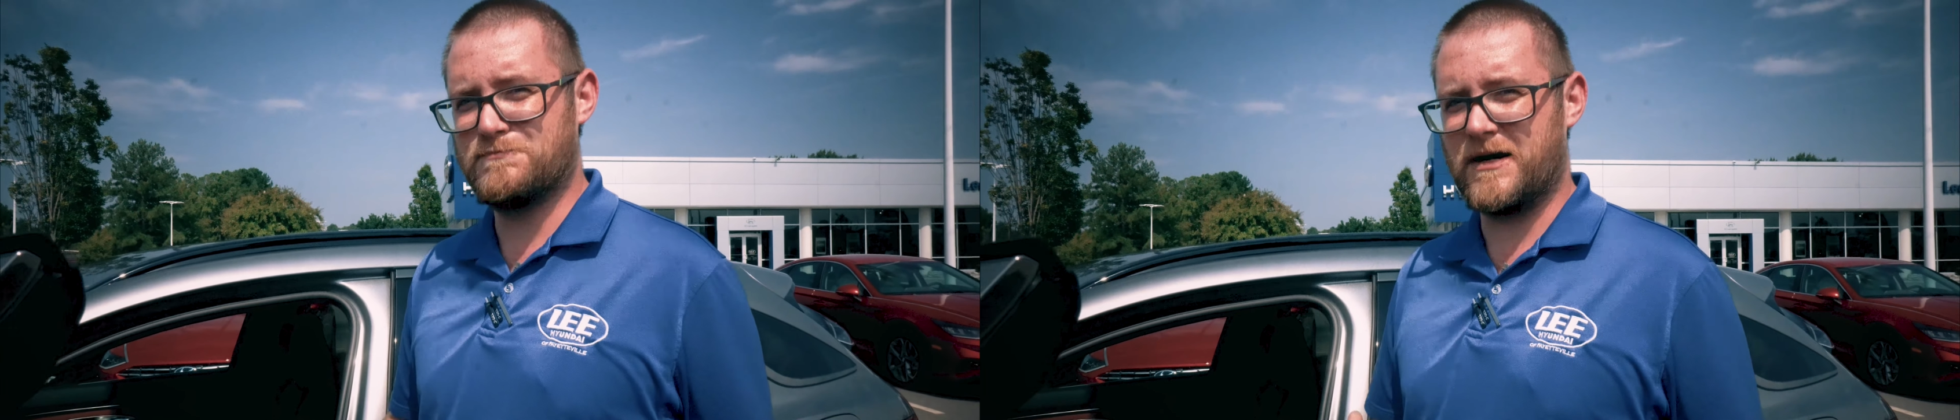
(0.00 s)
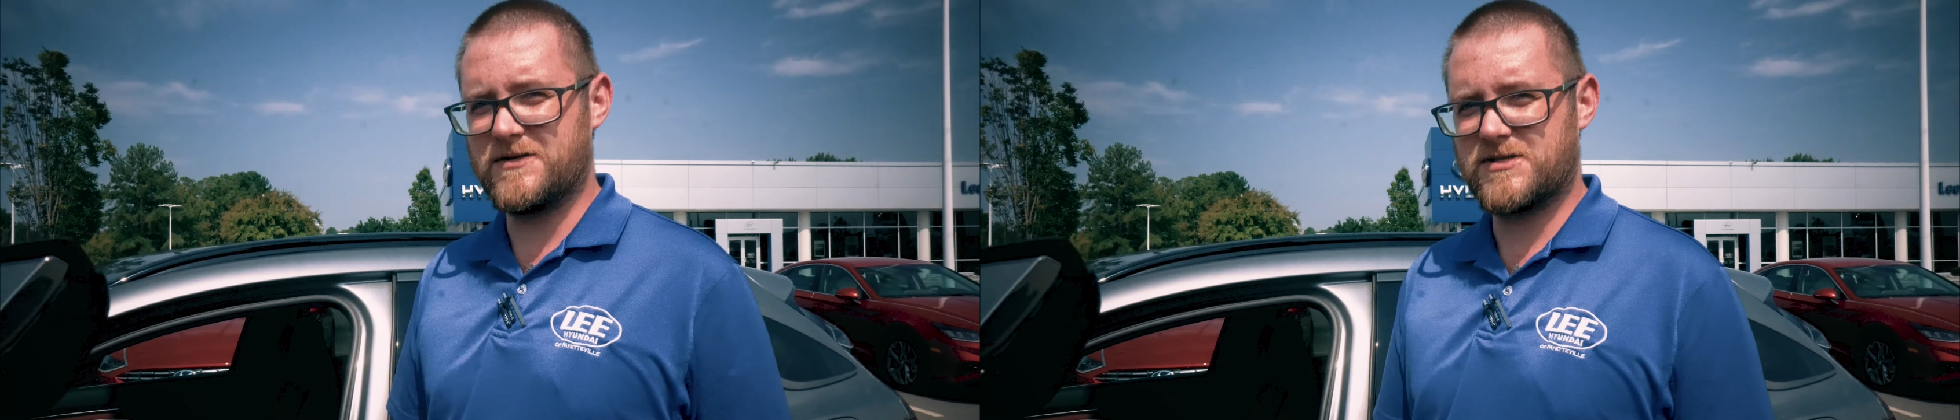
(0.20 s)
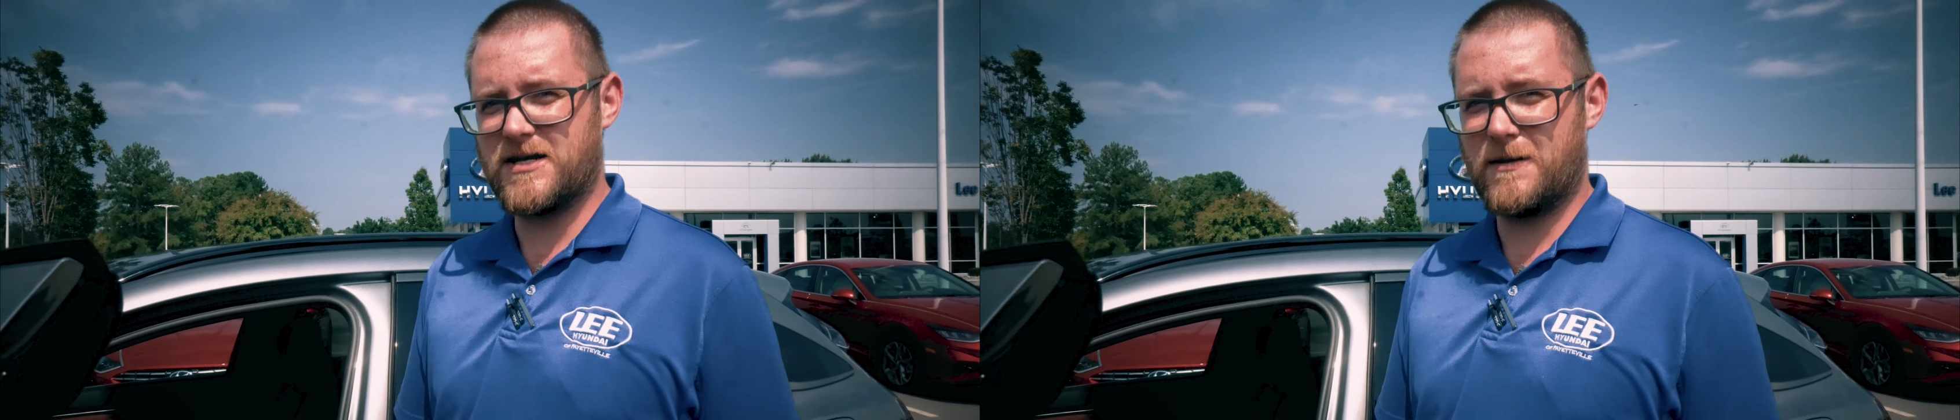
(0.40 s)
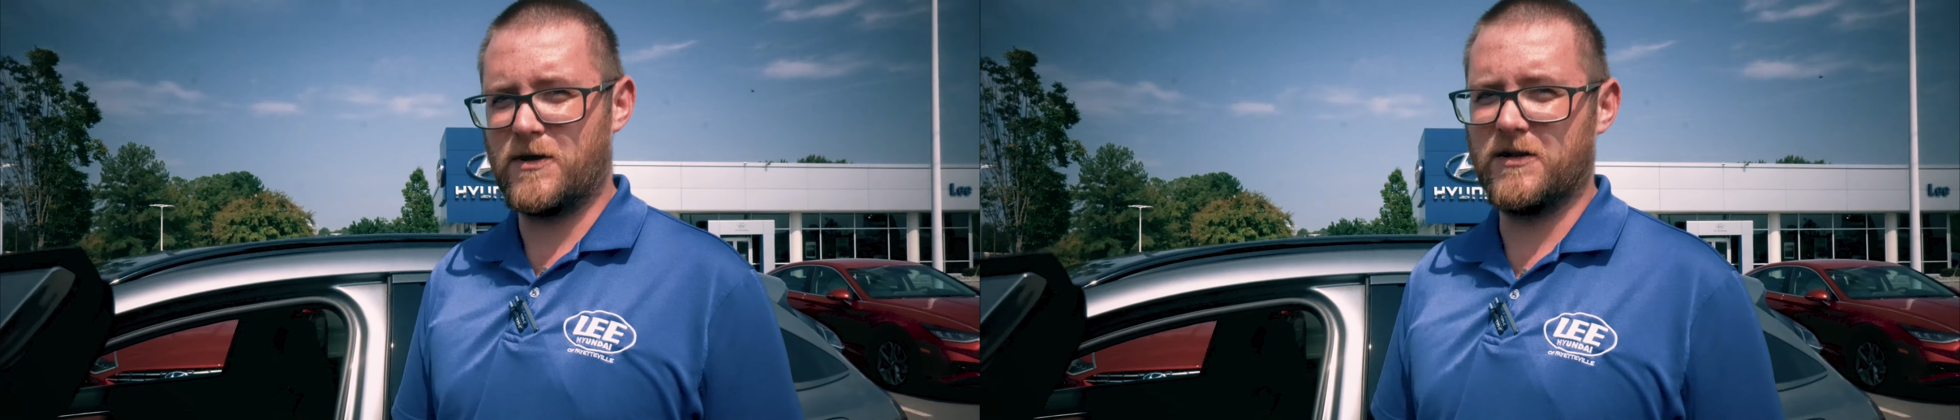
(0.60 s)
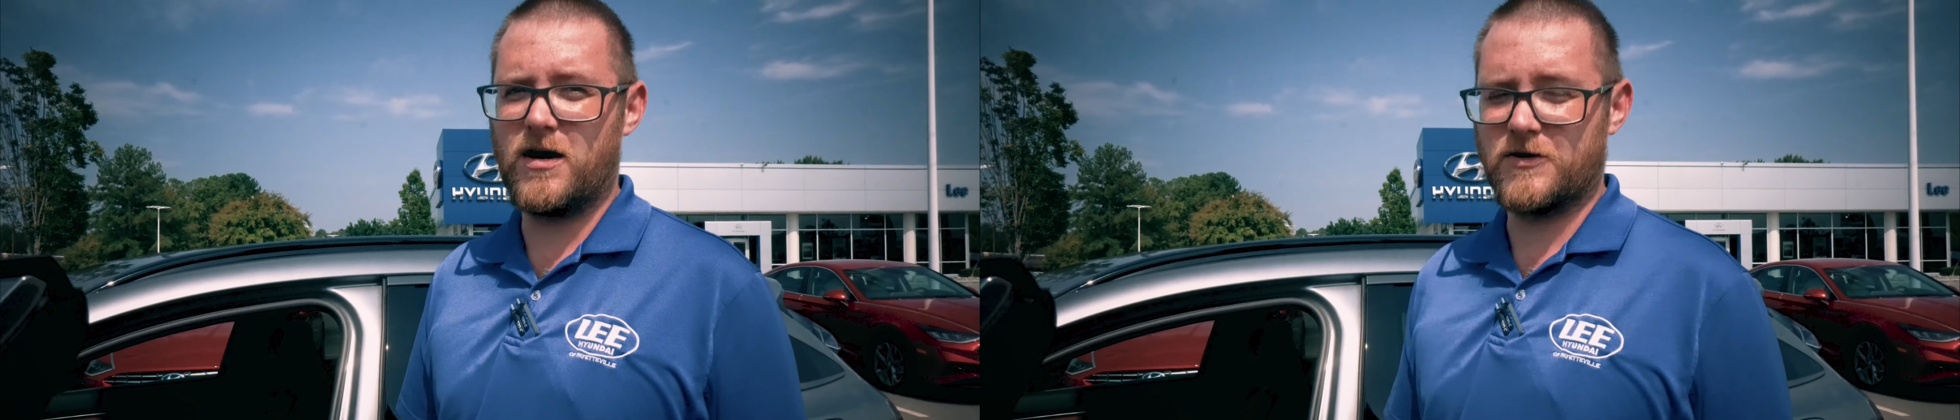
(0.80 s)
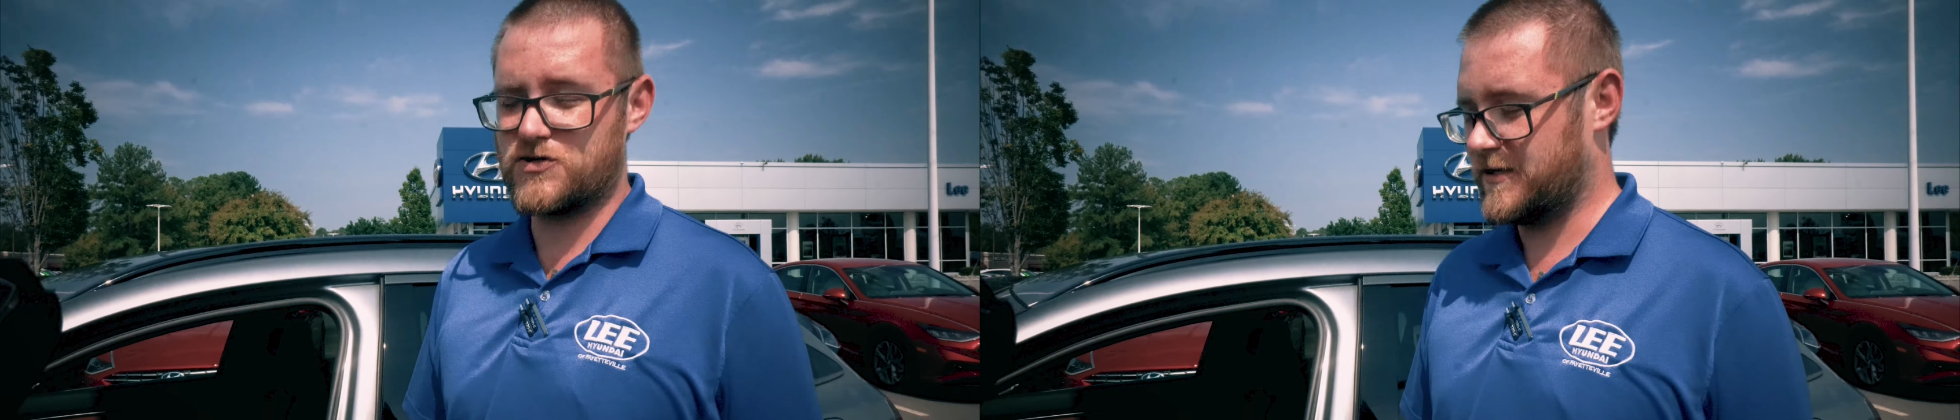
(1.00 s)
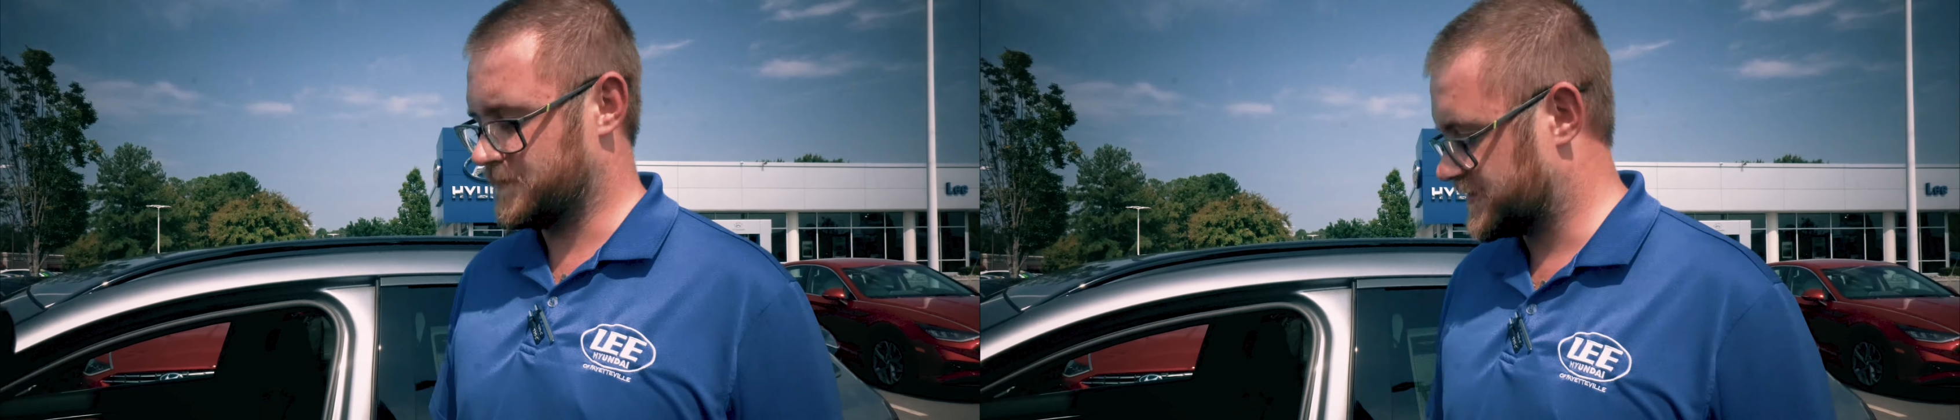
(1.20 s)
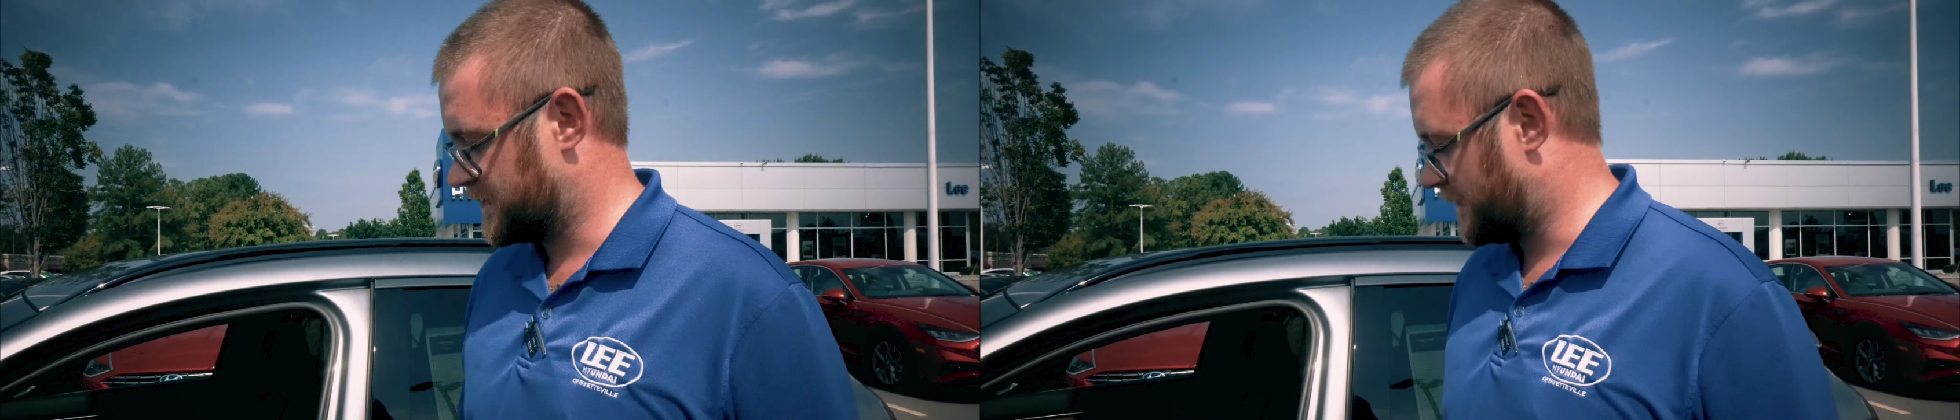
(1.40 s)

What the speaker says: bunched up on long trips.